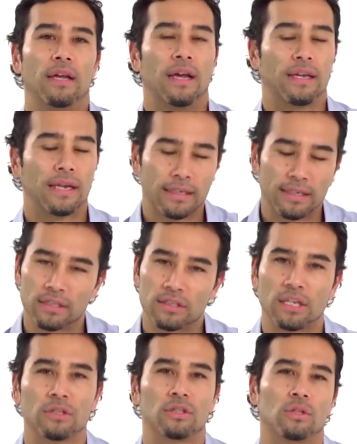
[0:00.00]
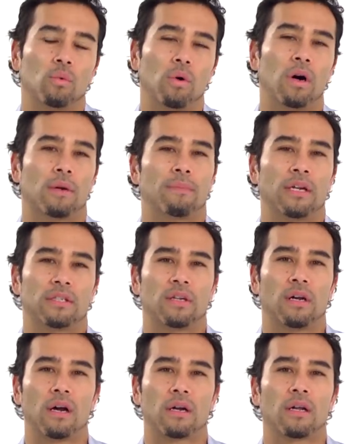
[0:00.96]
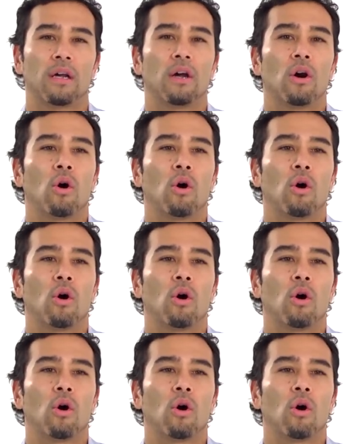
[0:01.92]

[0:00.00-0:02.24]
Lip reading: And I continued to walk my talk.